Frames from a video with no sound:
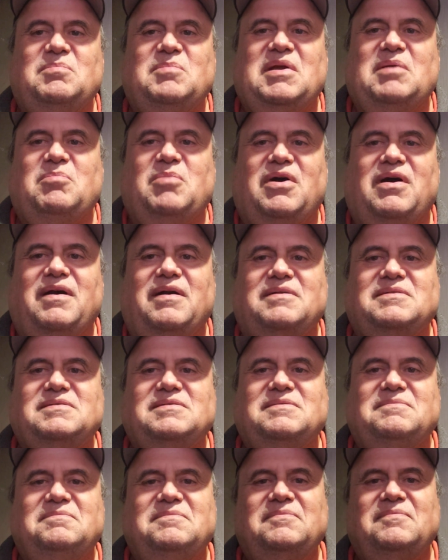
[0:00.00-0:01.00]
in my box.
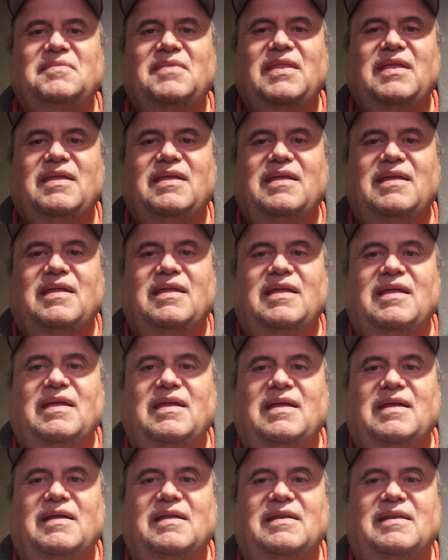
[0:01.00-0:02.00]

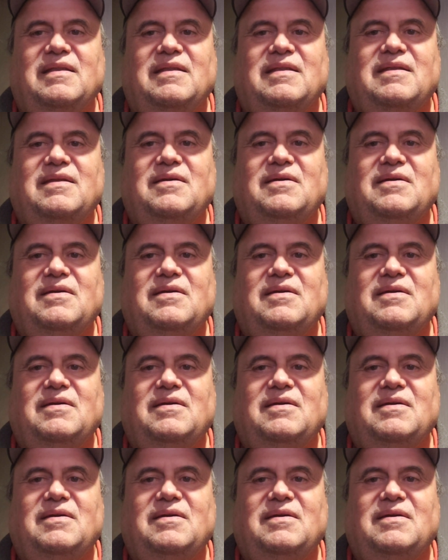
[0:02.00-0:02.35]
And